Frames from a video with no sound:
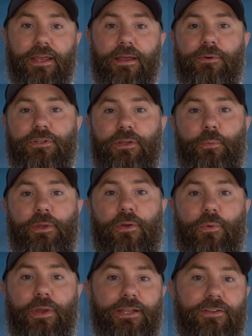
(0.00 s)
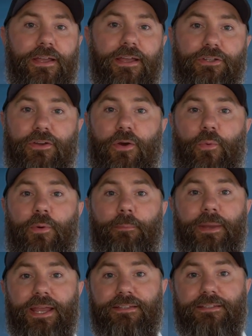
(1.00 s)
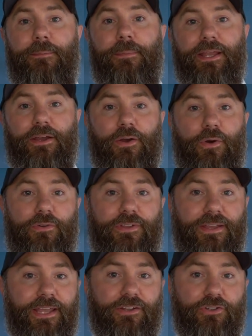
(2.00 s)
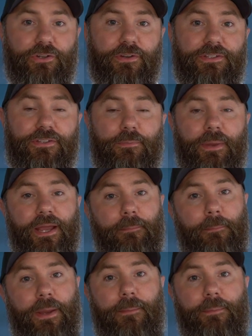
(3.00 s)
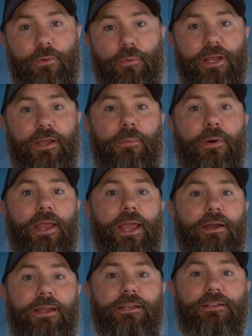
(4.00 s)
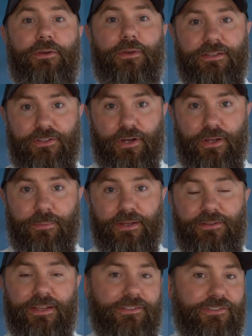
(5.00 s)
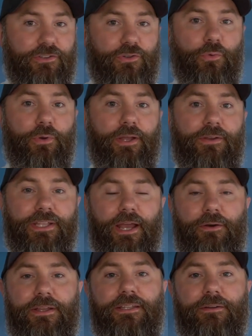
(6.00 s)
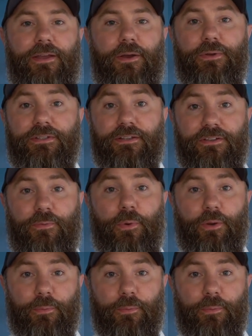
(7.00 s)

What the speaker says: If you're someone who likes a slower pace and being close to nature, this spot might be right up your alley. So let's talk about things to do around town, because even though it's a small